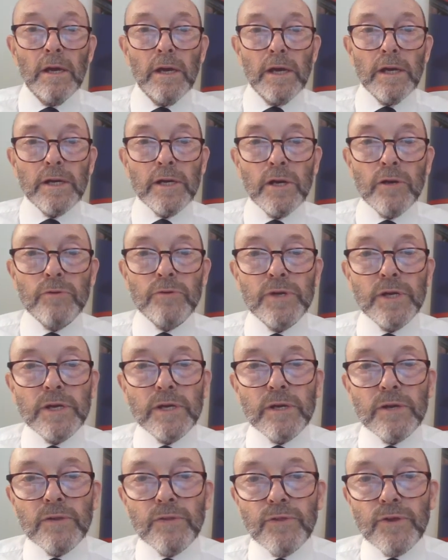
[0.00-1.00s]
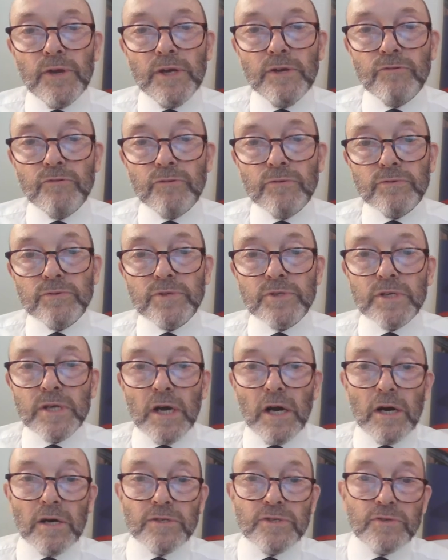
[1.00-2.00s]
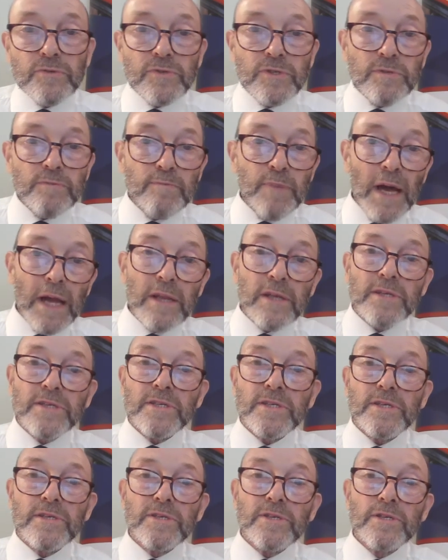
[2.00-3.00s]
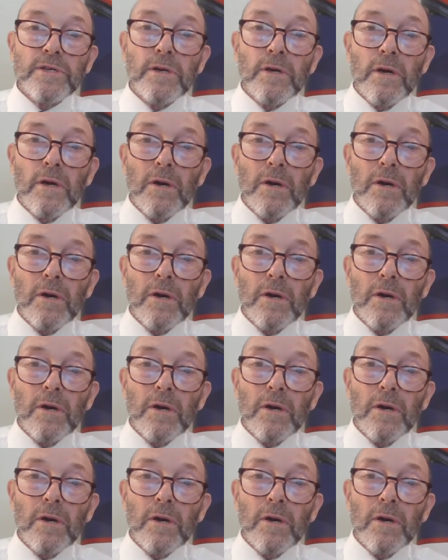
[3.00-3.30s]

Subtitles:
including cathedrals, castles and palaces.